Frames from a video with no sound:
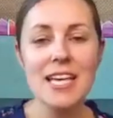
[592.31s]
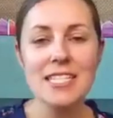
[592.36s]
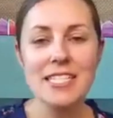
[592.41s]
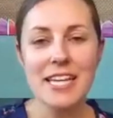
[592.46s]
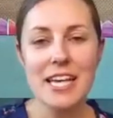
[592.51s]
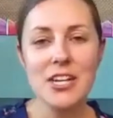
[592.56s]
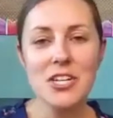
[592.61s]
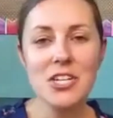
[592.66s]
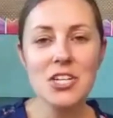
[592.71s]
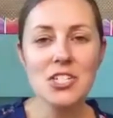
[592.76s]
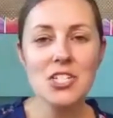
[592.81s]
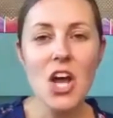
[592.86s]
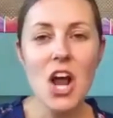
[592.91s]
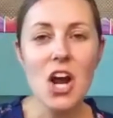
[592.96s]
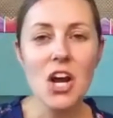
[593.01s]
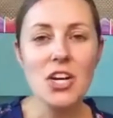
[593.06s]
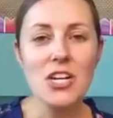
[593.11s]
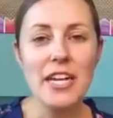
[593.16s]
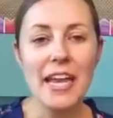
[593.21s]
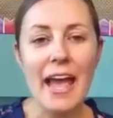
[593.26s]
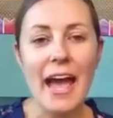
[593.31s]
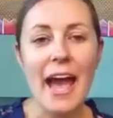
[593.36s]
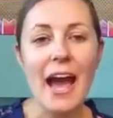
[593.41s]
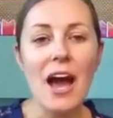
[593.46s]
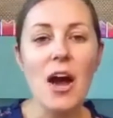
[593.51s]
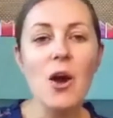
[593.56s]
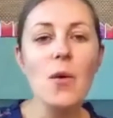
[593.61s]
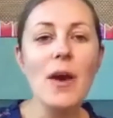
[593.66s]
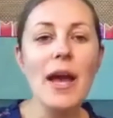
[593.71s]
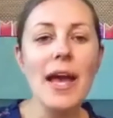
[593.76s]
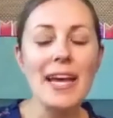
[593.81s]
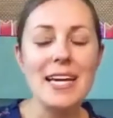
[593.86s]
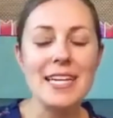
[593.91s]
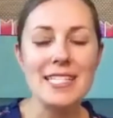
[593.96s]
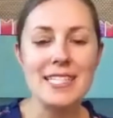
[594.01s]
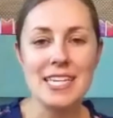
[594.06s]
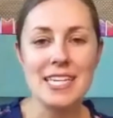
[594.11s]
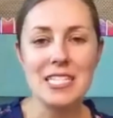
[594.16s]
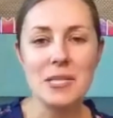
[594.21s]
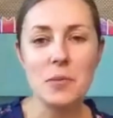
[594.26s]
centers are now
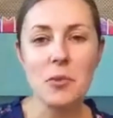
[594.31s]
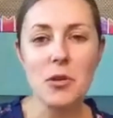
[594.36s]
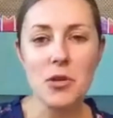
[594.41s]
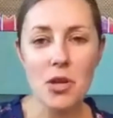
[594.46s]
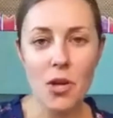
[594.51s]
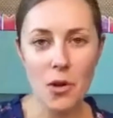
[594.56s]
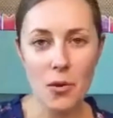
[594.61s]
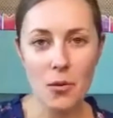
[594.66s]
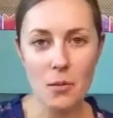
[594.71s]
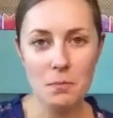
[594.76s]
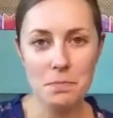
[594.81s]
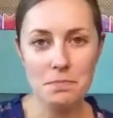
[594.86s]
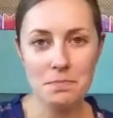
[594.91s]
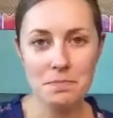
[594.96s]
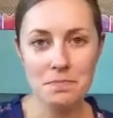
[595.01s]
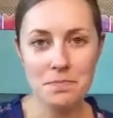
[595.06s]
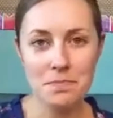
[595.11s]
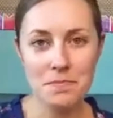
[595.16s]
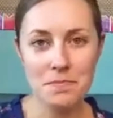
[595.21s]
accessible at home.